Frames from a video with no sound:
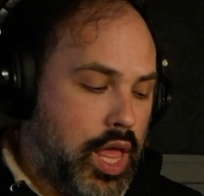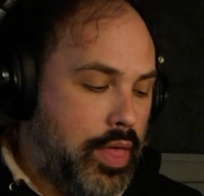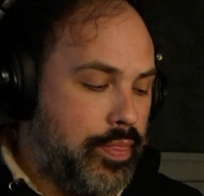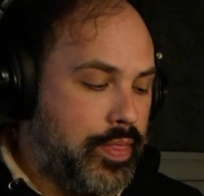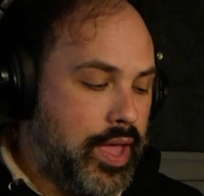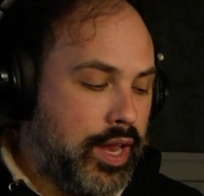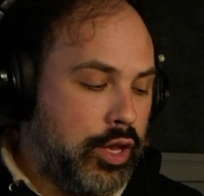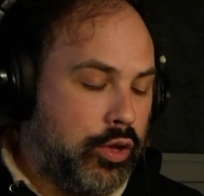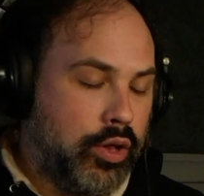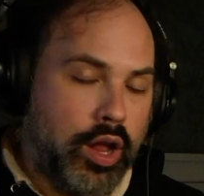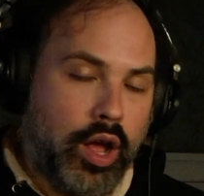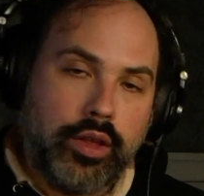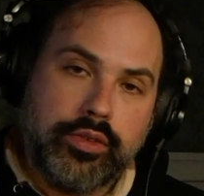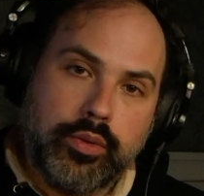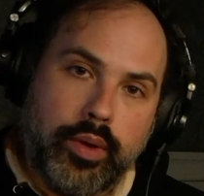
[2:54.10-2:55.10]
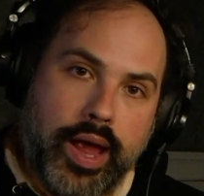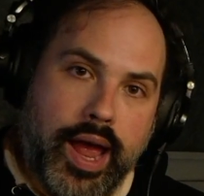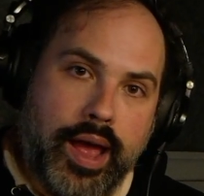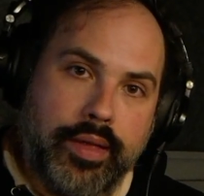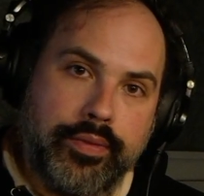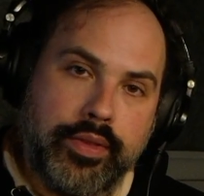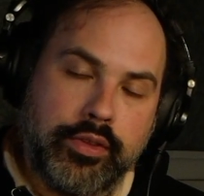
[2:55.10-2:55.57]
then you can also
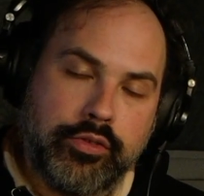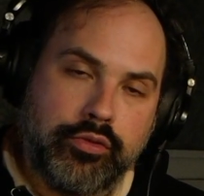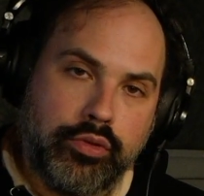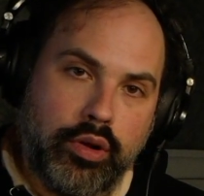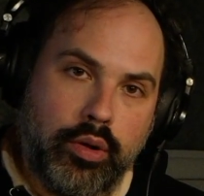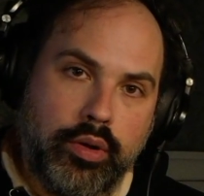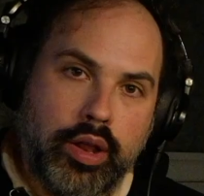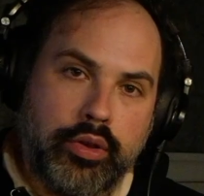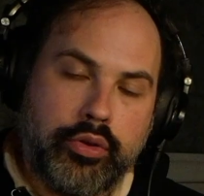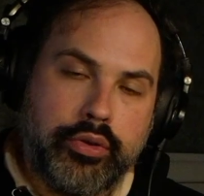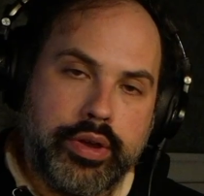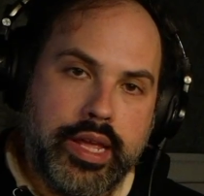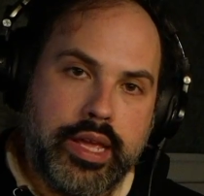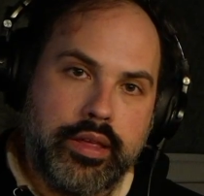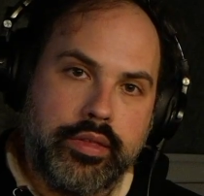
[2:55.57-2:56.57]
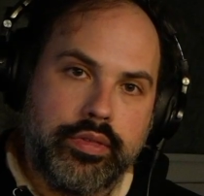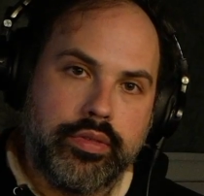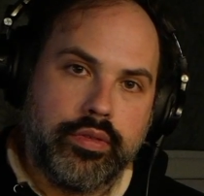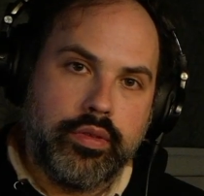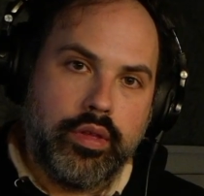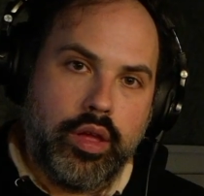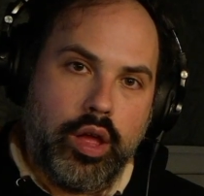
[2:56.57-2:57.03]
add this drone underneath,